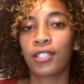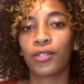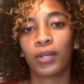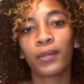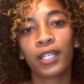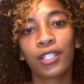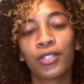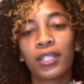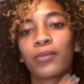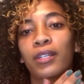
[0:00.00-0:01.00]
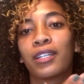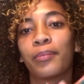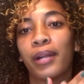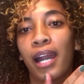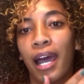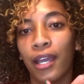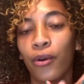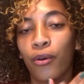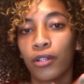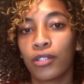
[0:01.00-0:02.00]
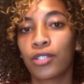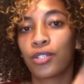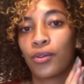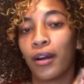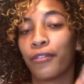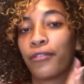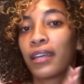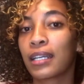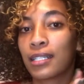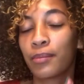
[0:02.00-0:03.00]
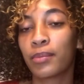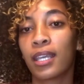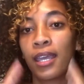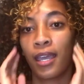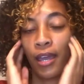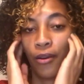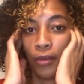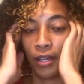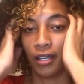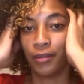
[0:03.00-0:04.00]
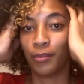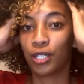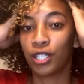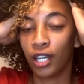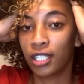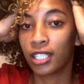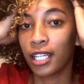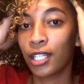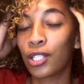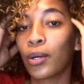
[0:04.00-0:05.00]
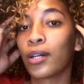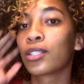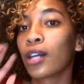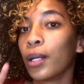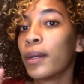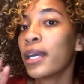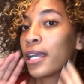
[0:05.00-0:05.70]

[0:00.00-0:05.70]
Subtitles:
So what we're gonna do is we're gonna apply oils to our fingertips and we're gonna massage it into our scalp.